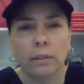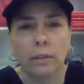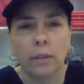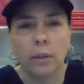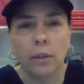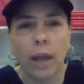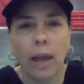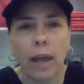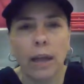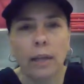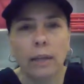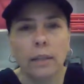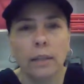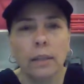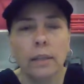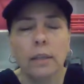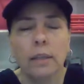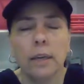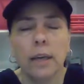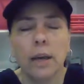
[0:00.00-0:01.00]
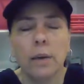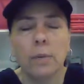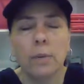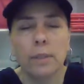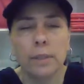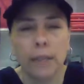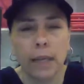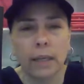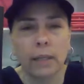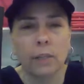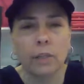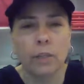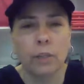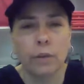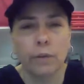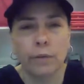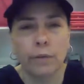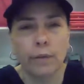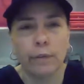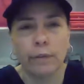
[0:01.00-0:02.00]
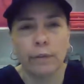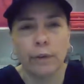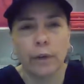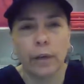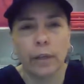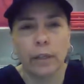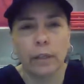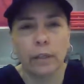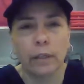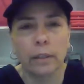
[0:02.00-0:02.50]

Okay? I will send it to you for free.